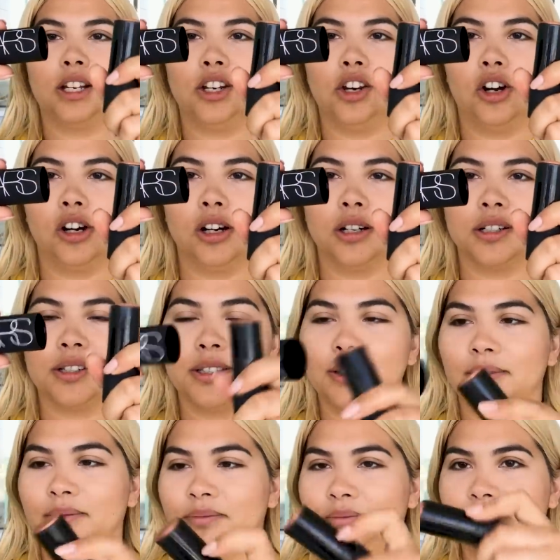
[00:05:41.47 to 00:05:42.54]
NARS,
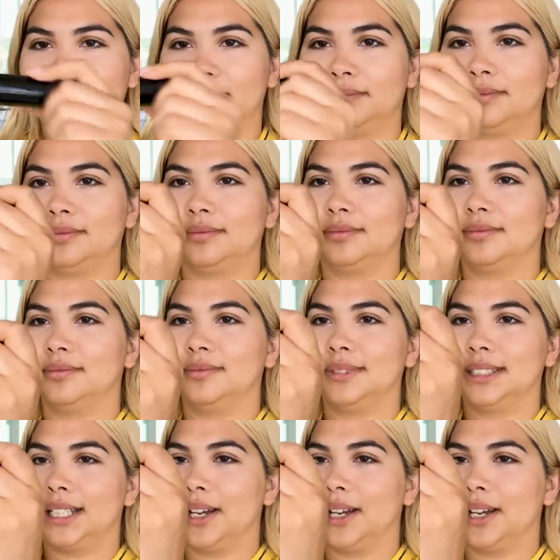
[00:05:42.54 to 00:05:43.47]
it's